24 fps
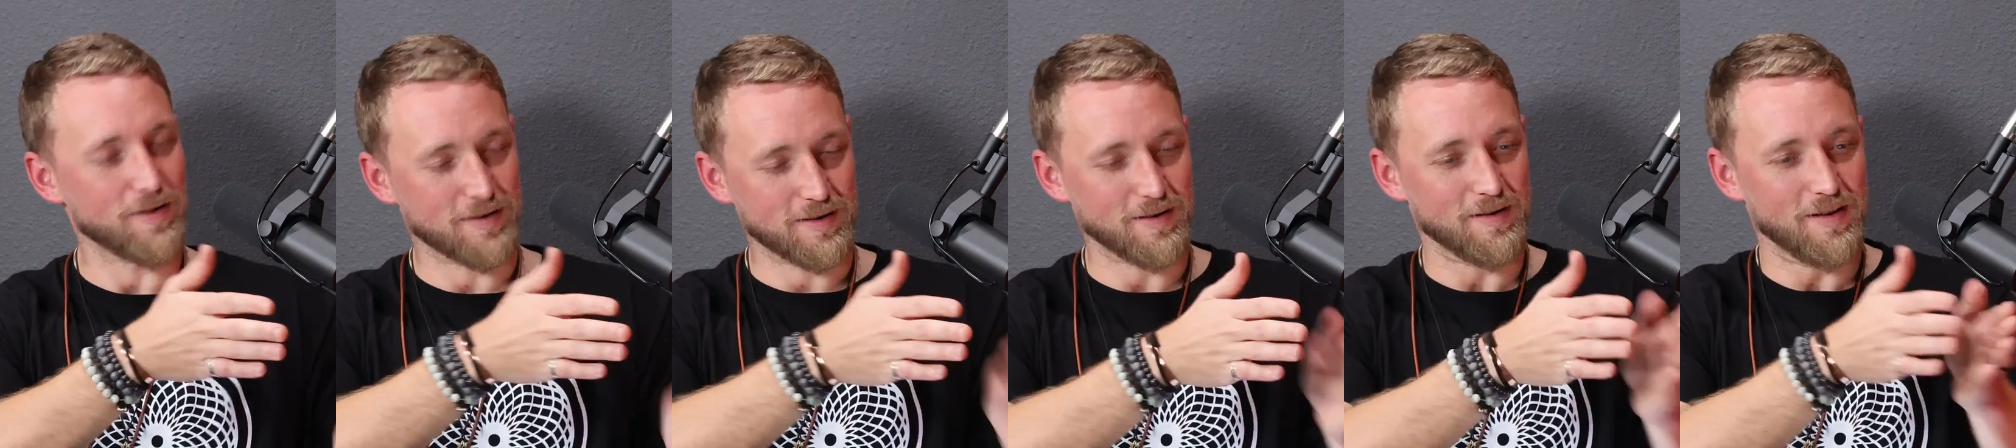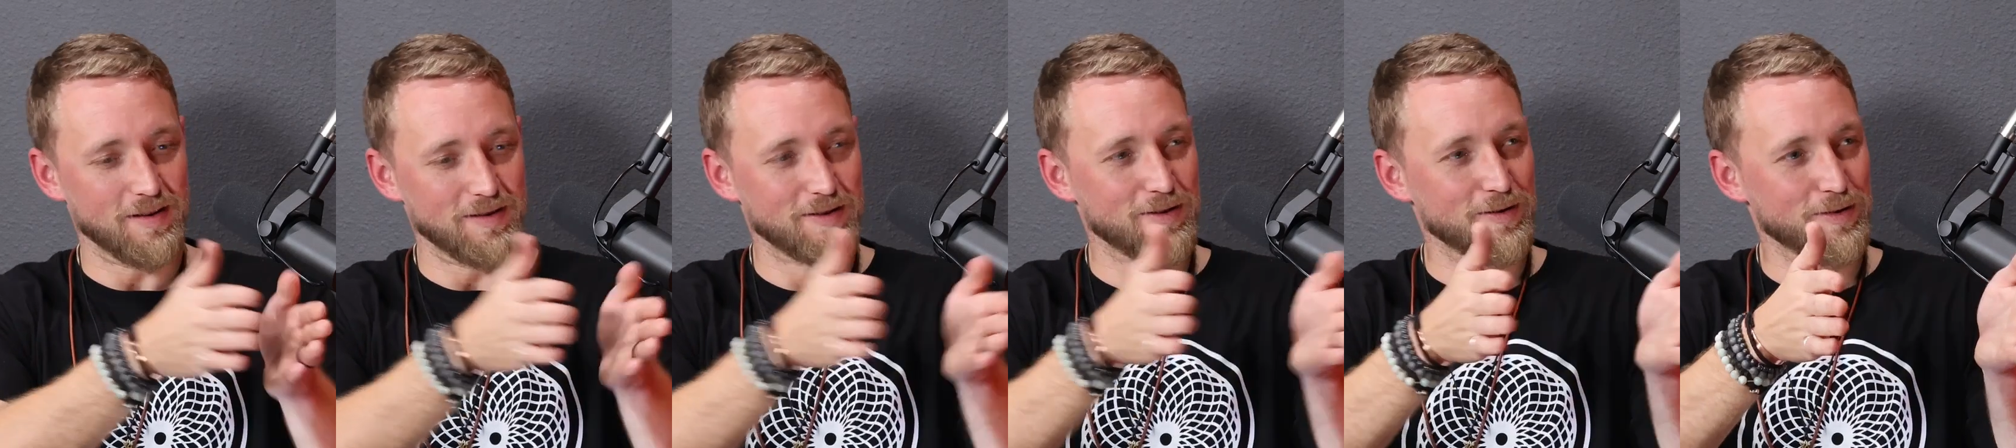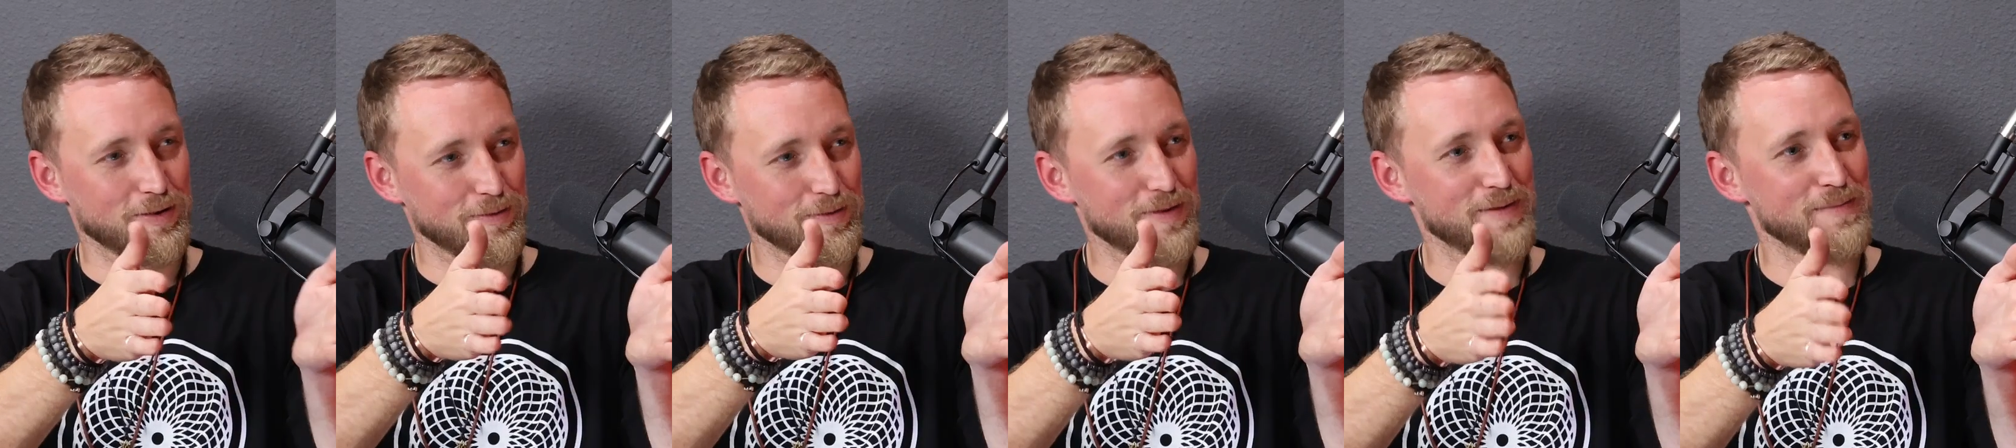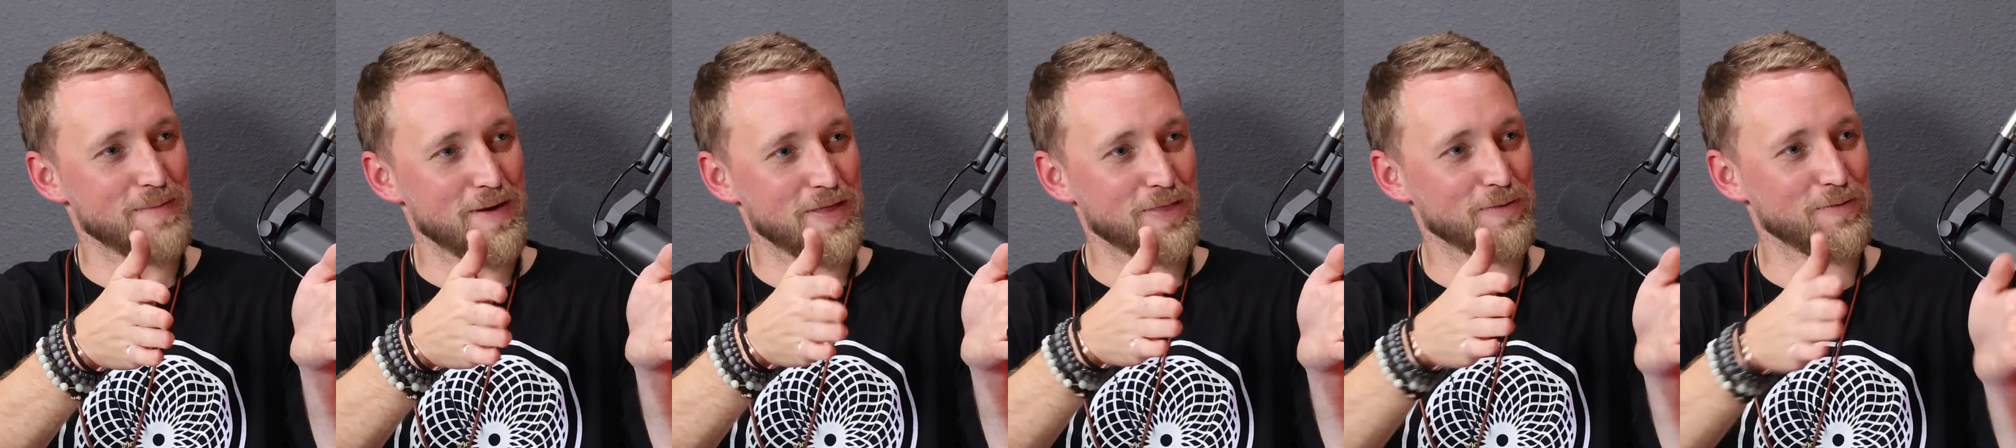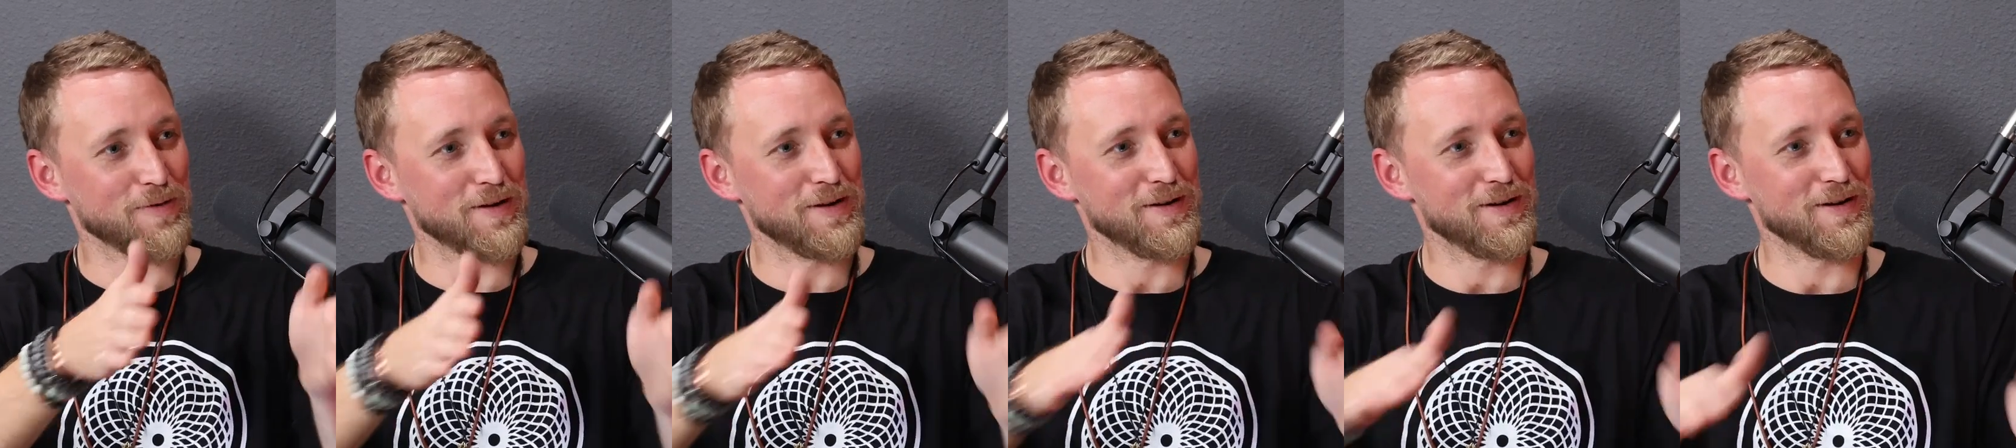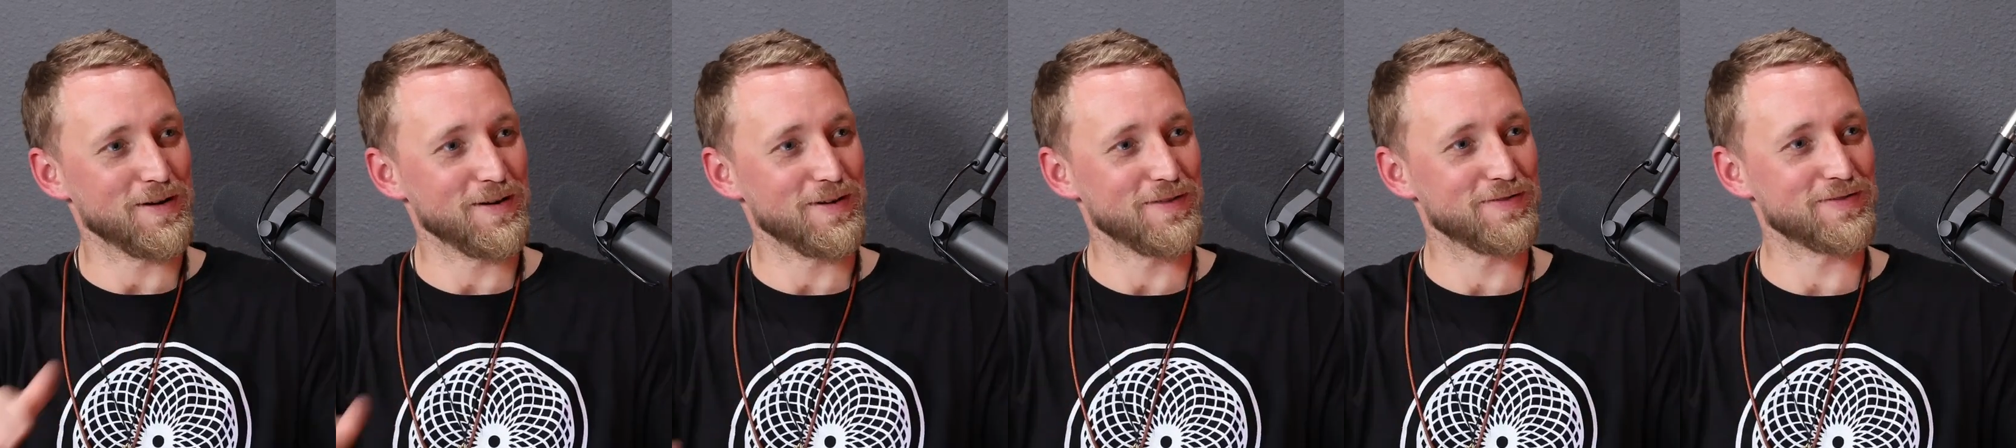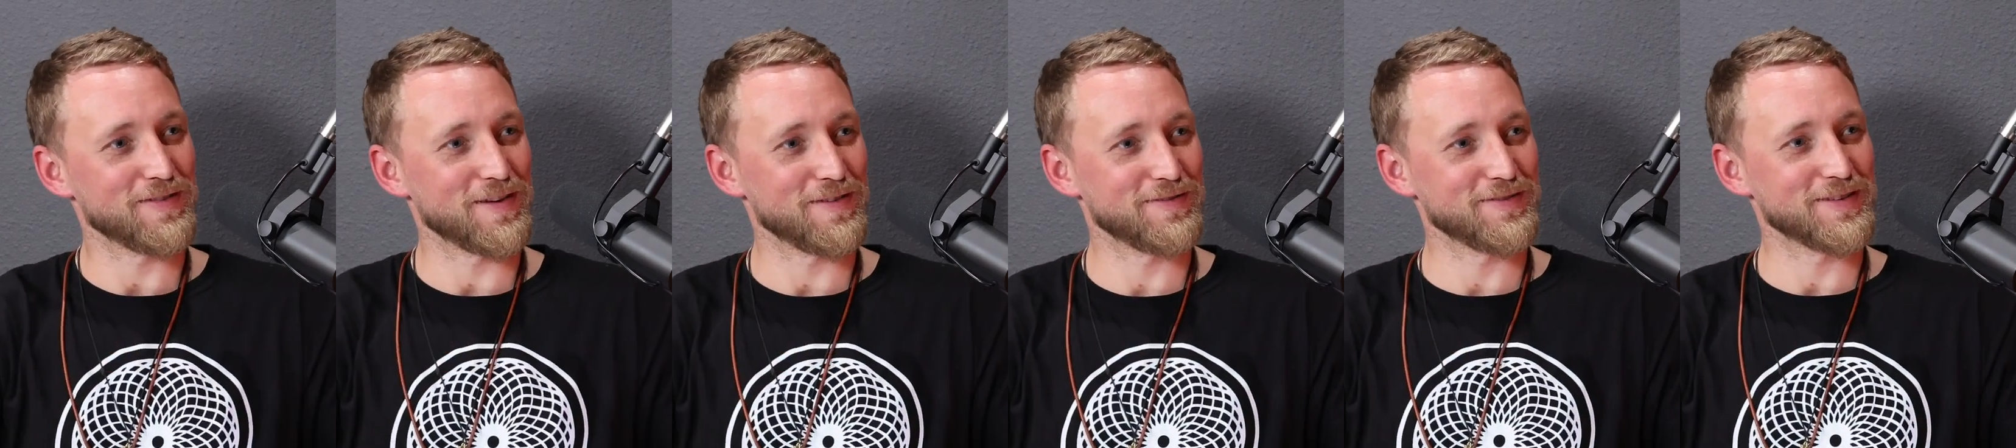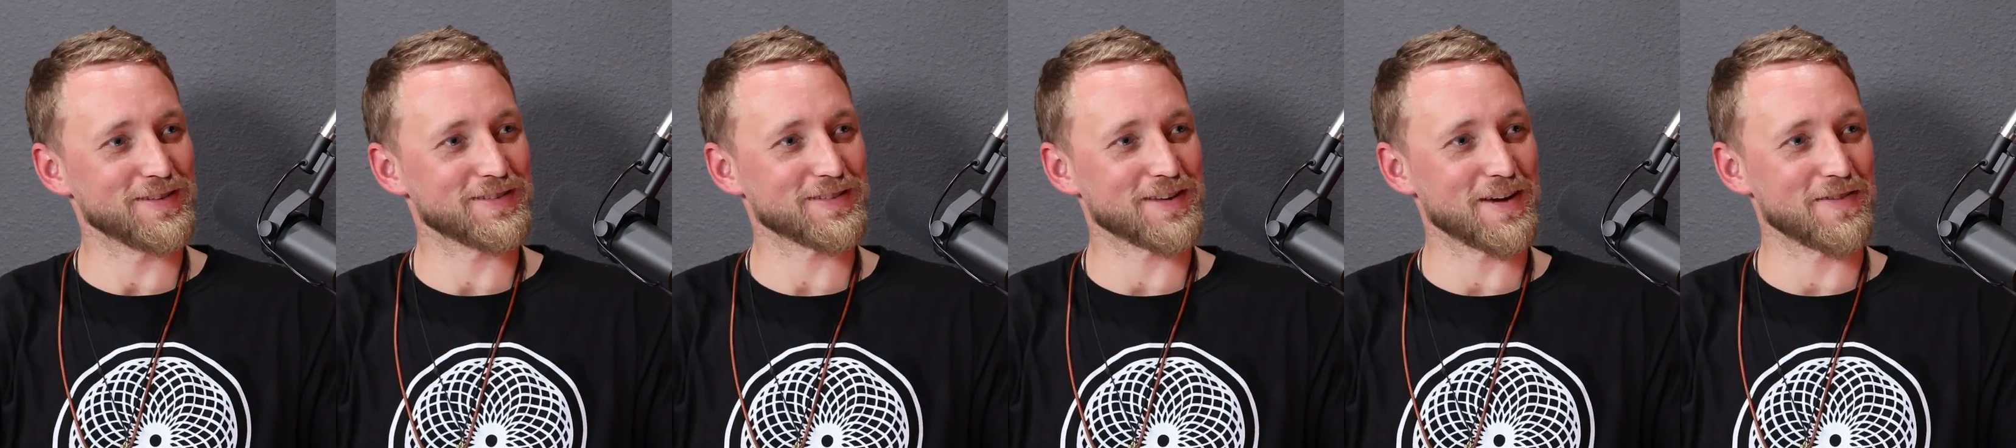in your 3-month window
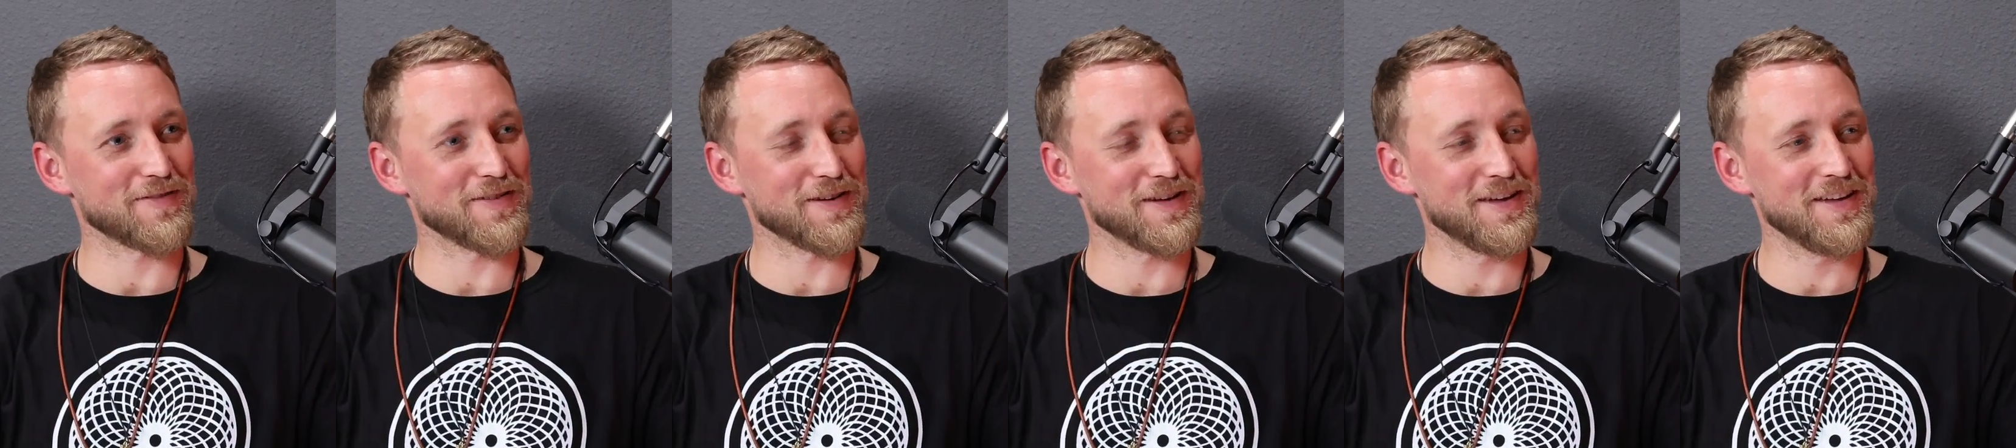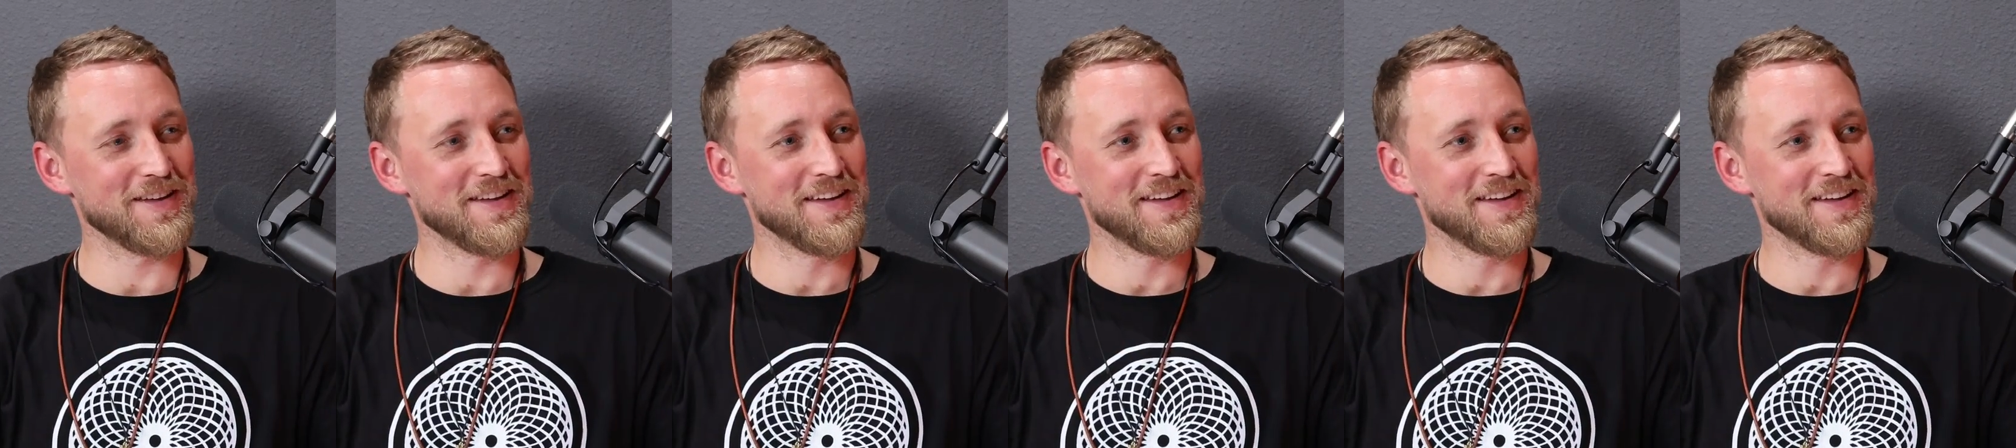of discovery?